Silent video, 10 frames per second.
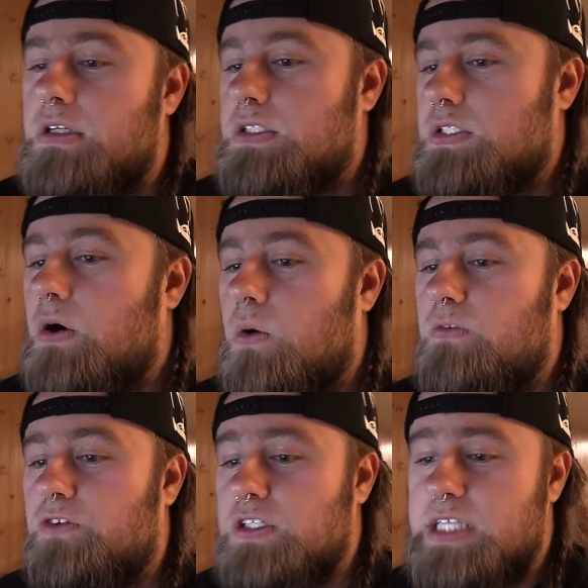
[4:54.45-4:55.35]
So,
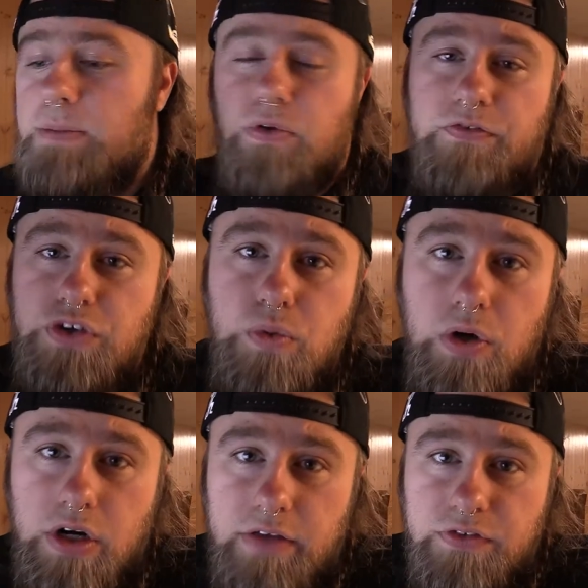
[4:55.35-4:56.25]
for example, if
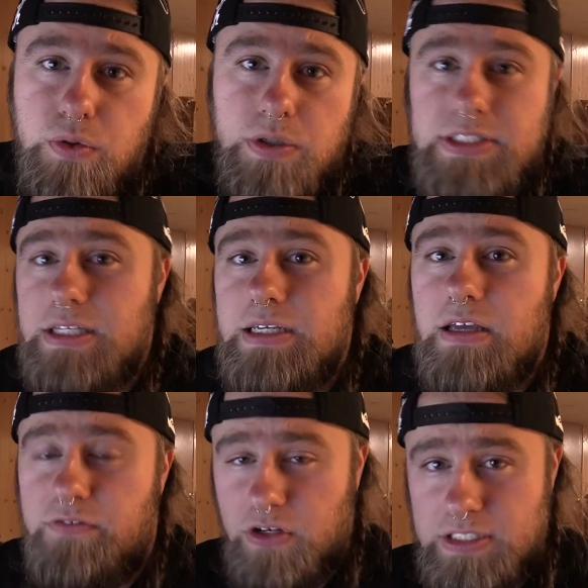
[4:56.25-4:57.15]
you're a
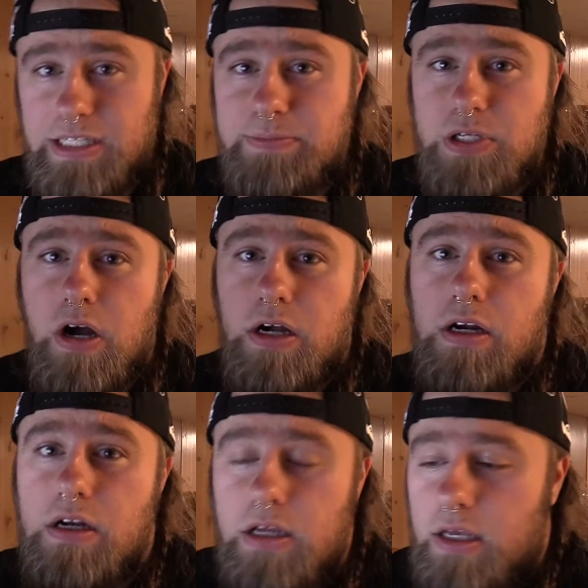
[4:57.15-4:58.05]
sleep
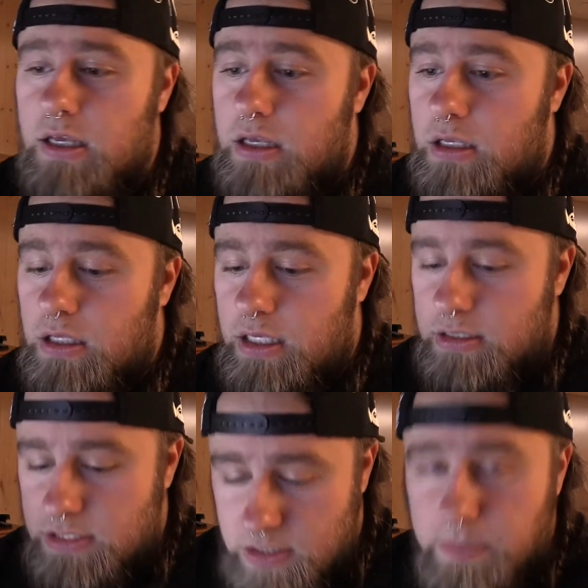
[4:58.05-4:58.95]
talker,
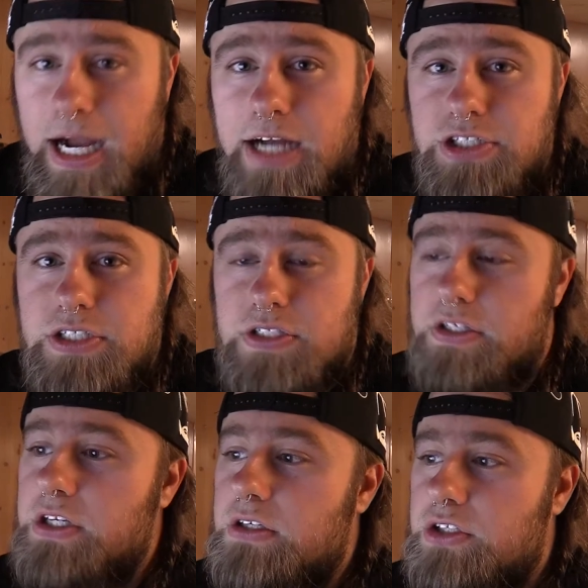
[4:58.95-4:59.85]

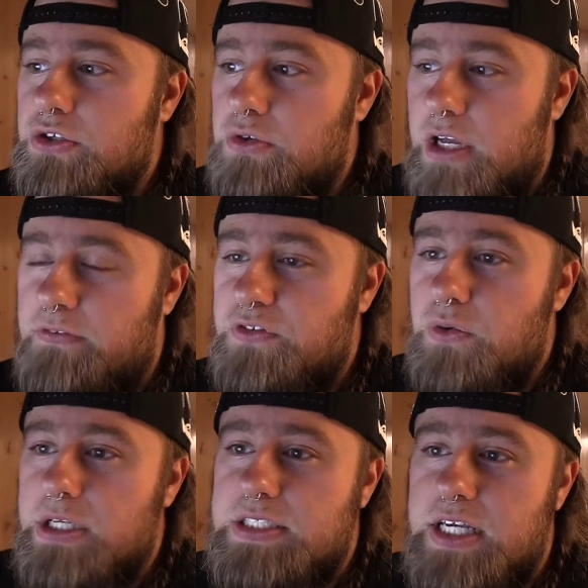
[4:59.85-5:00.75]
subconsciously, if you
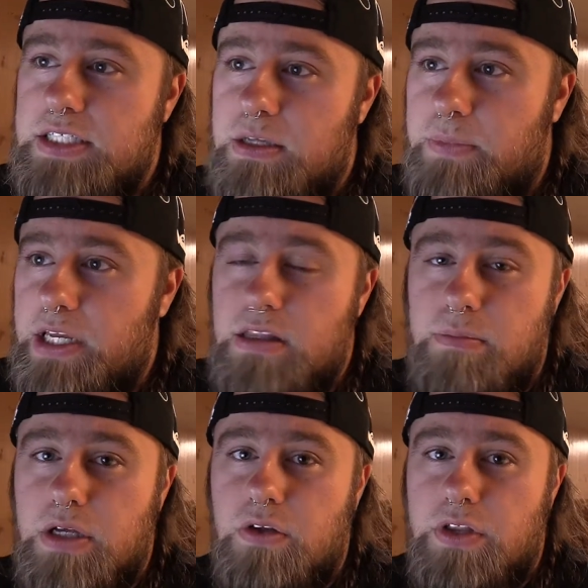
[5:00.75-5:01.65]
were to say something in the
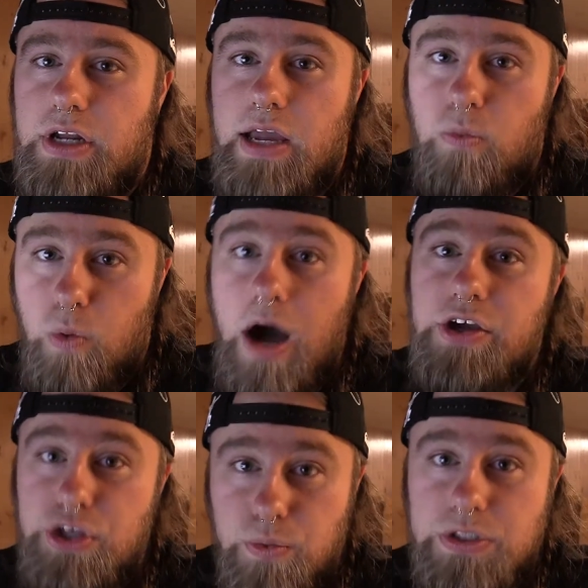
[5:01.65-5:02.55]
middle of the night while
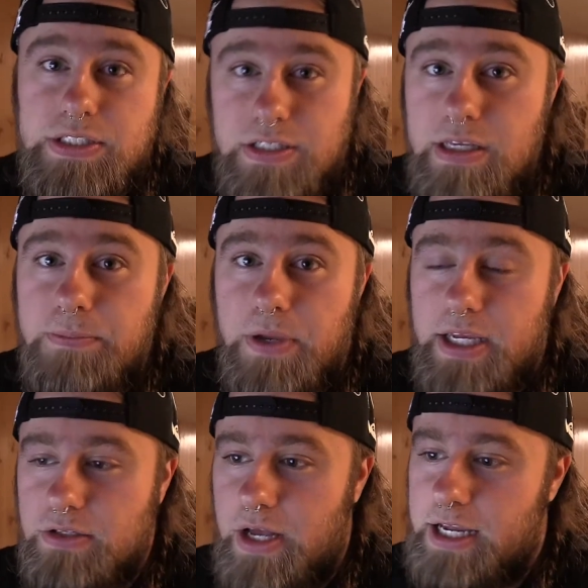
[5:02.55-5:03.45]
you were
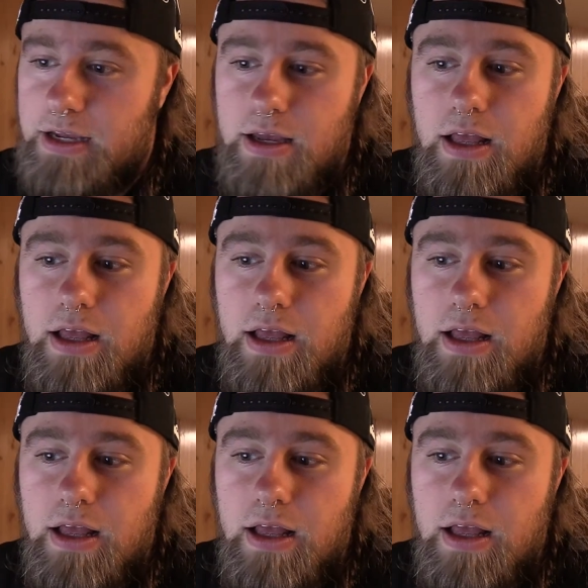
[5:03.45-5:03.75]
sleeping, like